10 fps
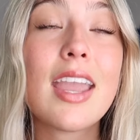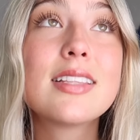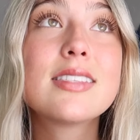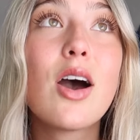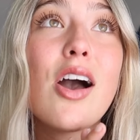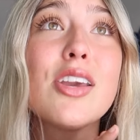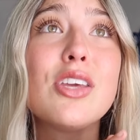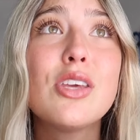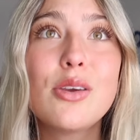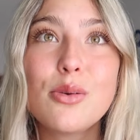It's a
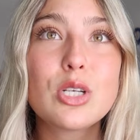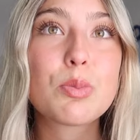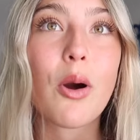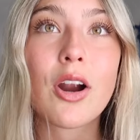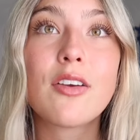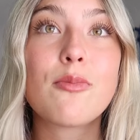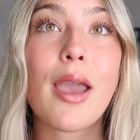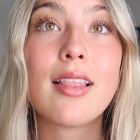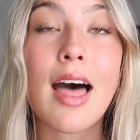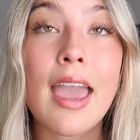huge part of
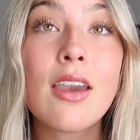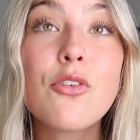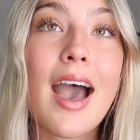my life.